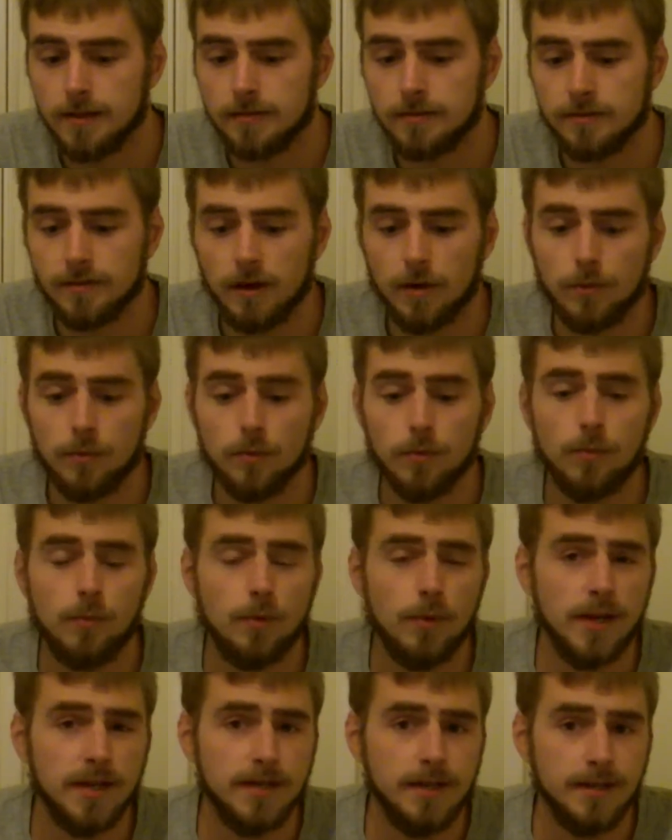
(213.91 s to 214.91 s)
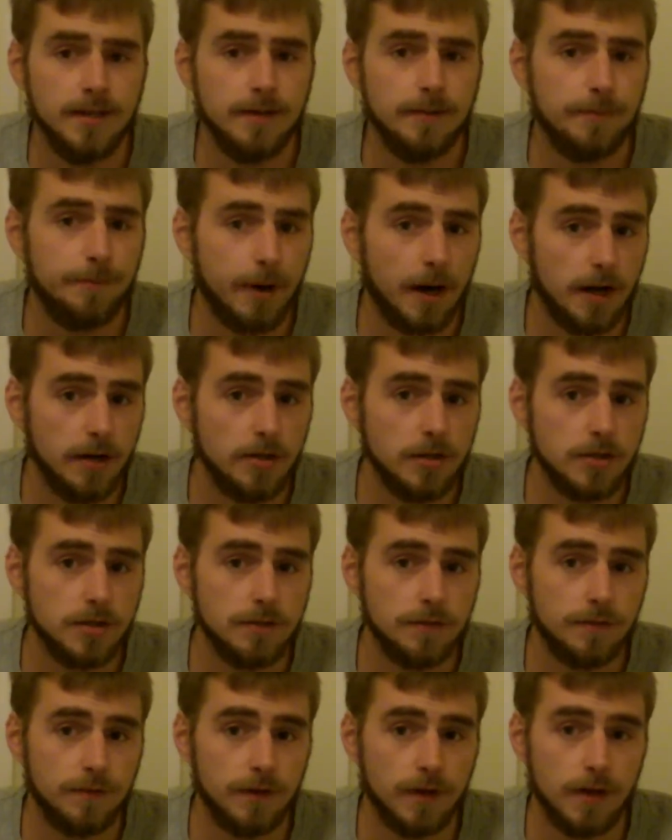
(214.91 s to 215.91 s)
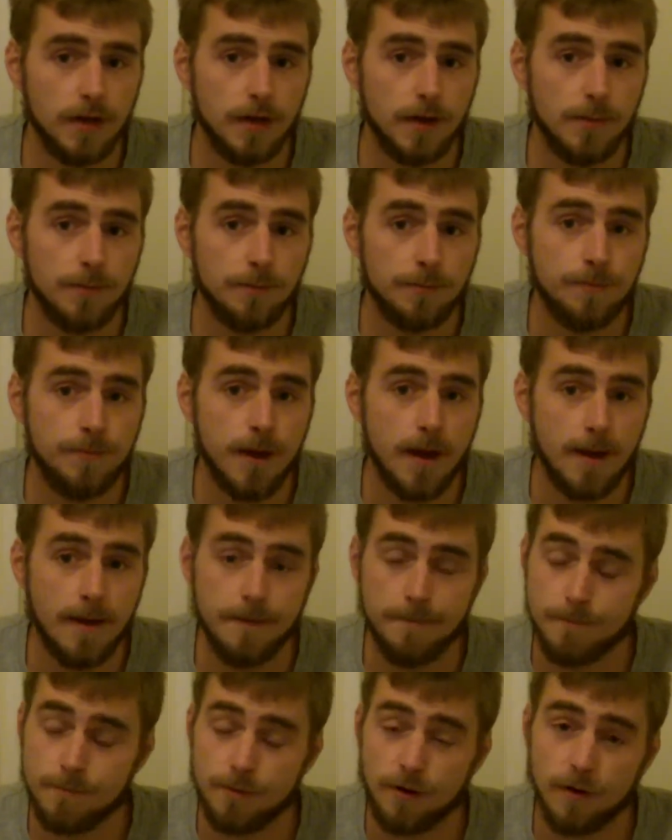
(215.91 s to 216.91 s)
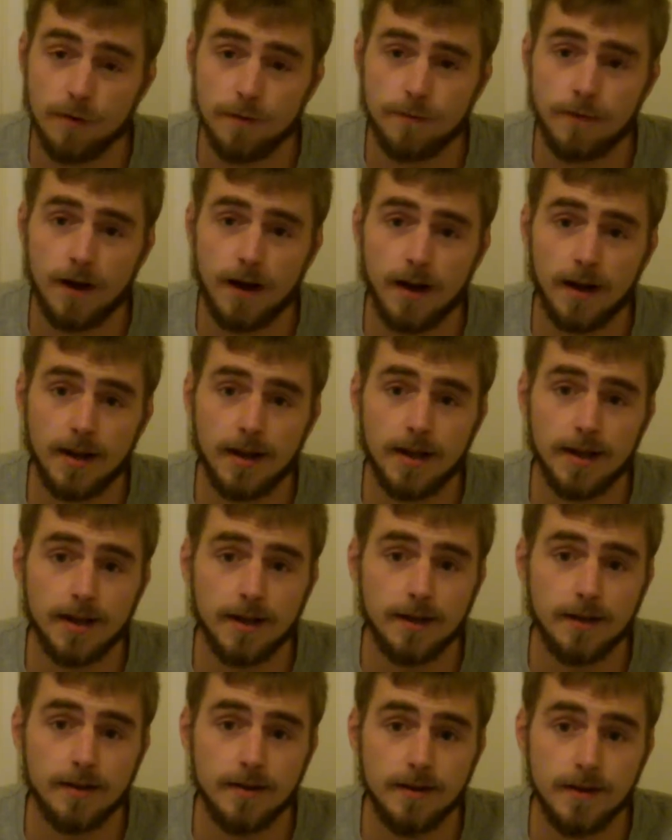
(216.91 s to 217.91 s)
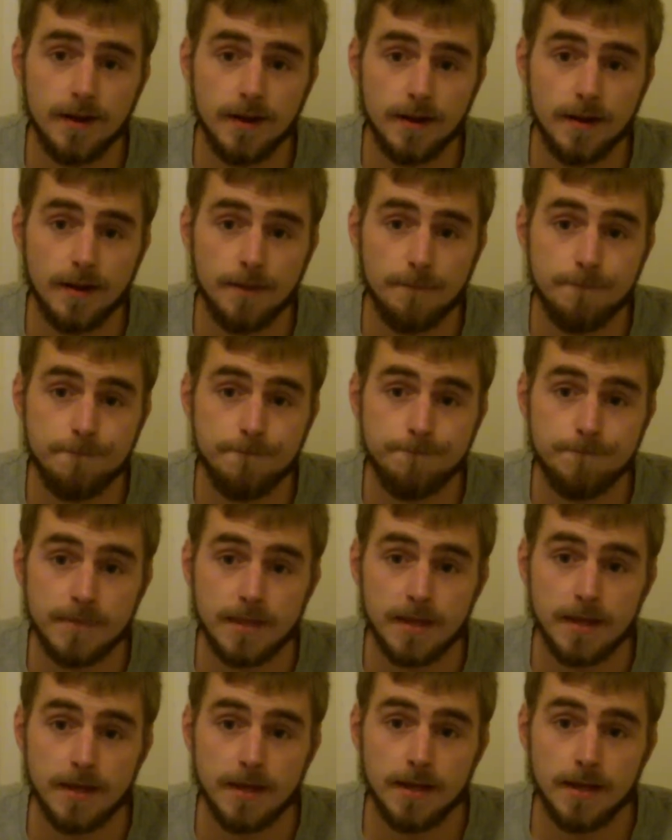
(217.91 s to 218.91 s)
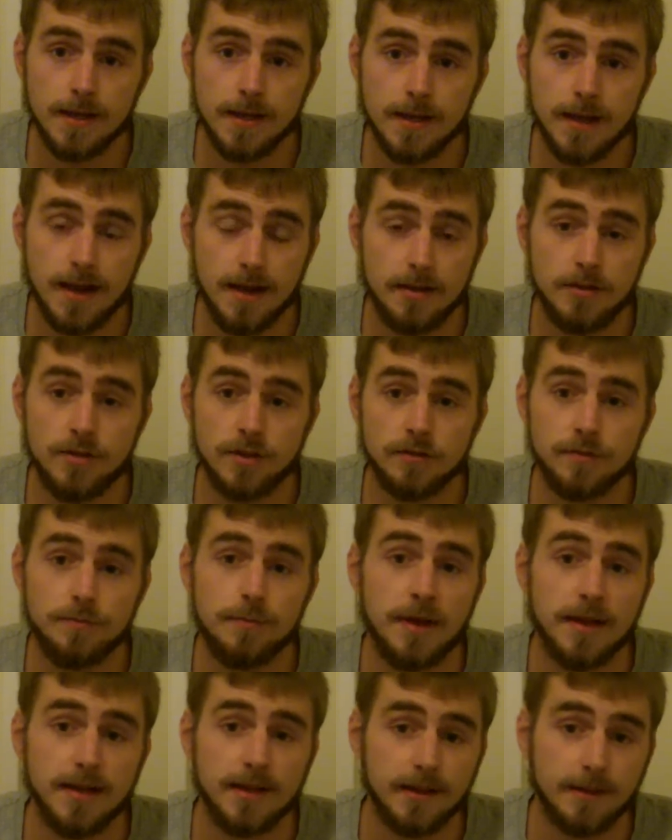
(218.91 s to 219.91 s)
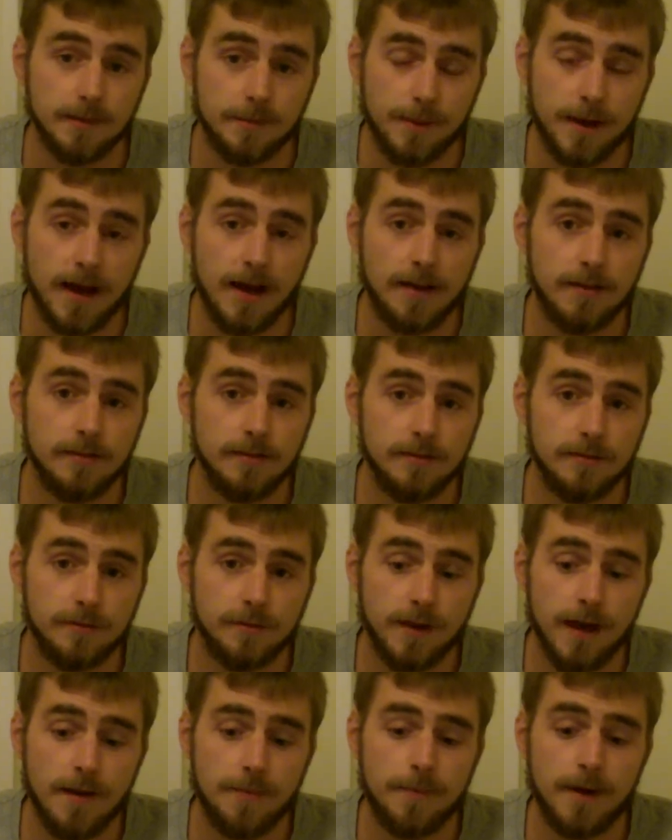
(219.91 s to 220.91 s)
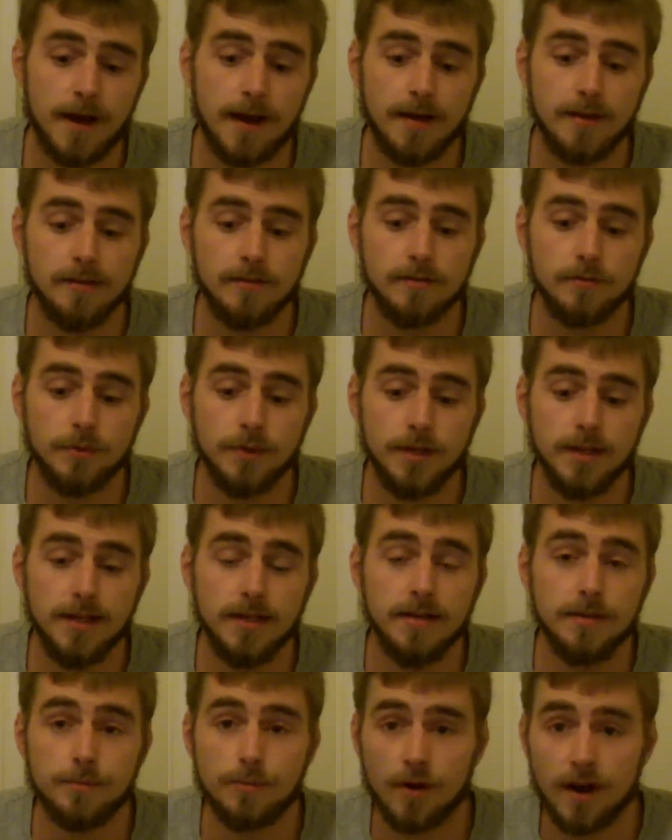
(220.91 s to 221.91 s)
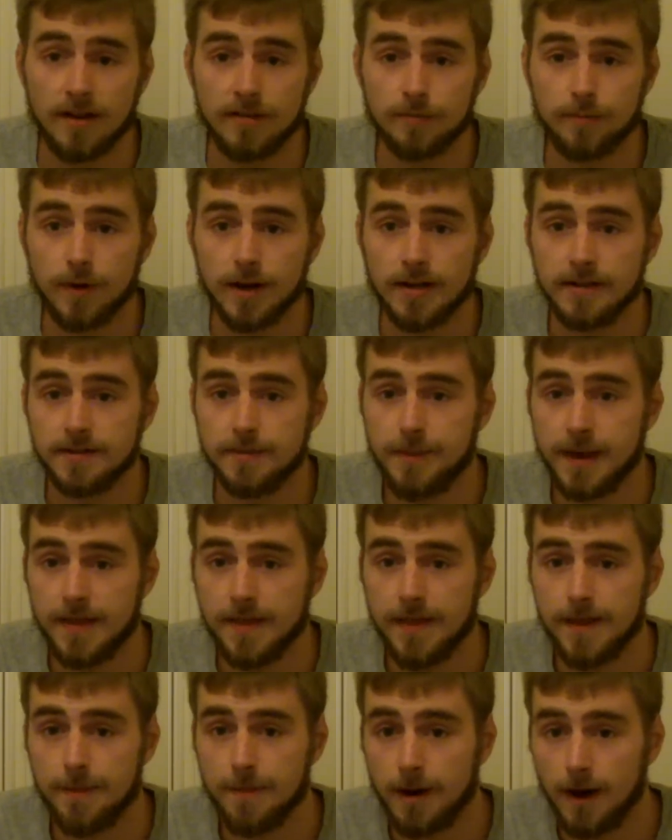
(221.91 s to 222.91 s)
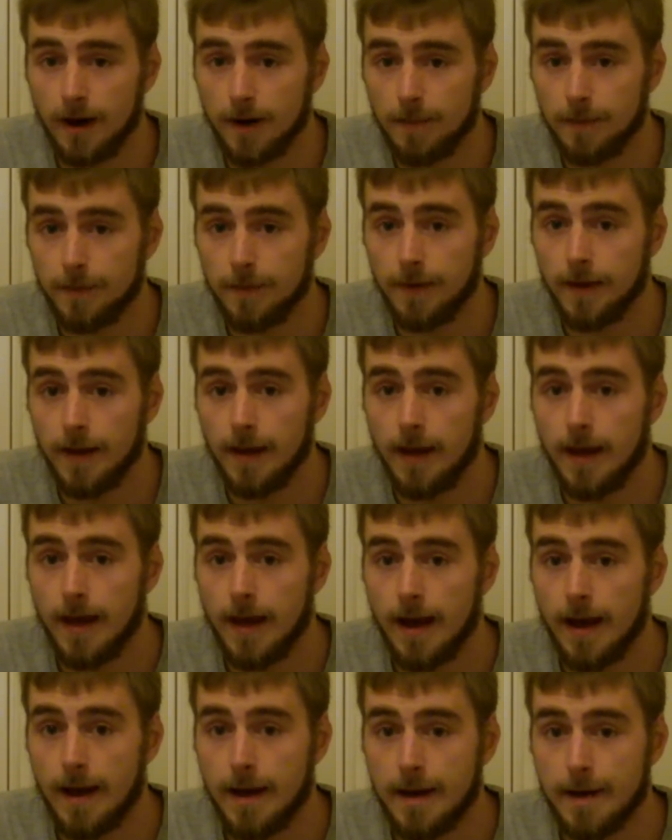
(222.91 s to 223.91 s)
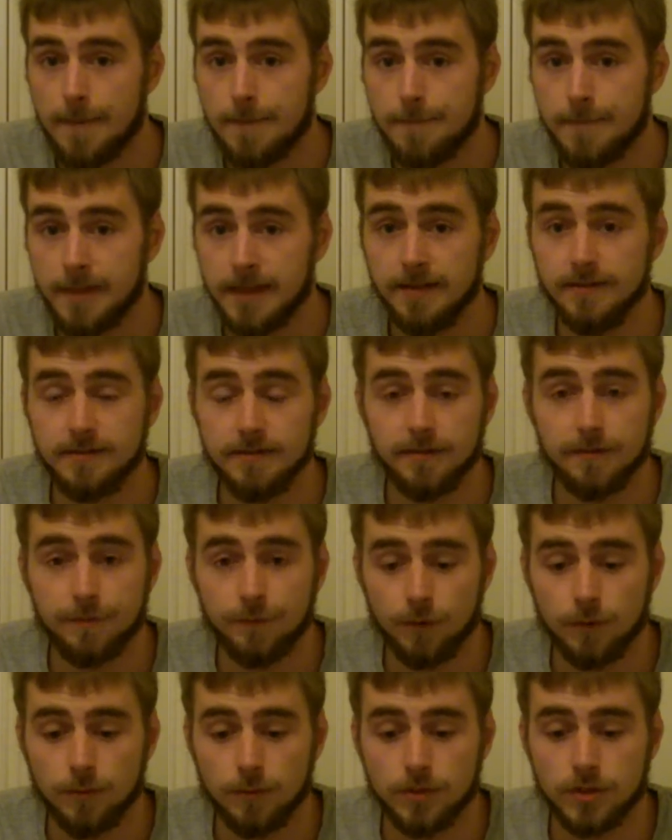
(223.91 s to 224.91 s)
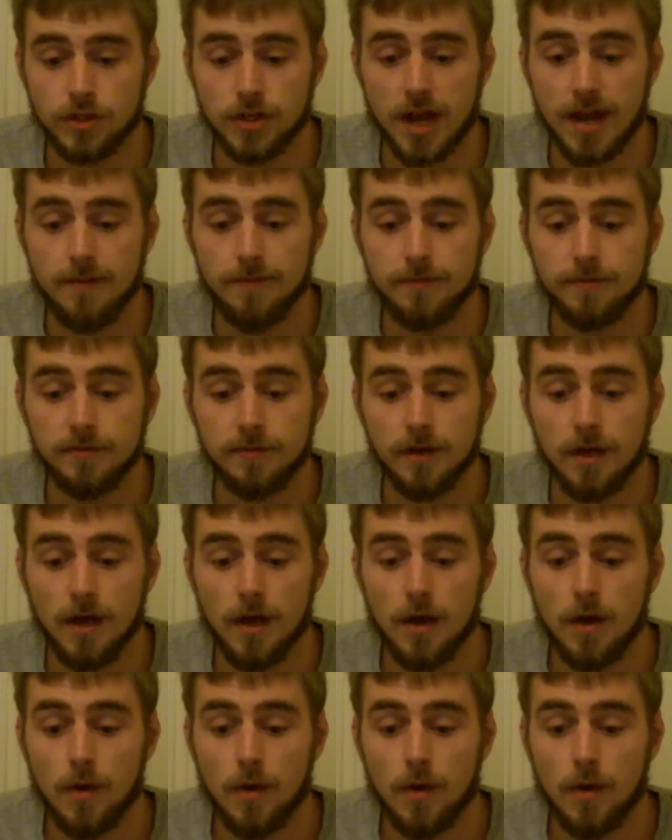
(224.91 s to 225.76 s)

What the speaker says: So we need a punch for profiling and just making the patterns, flat patterns. We'd need a press brake to bend them up into the form shapes.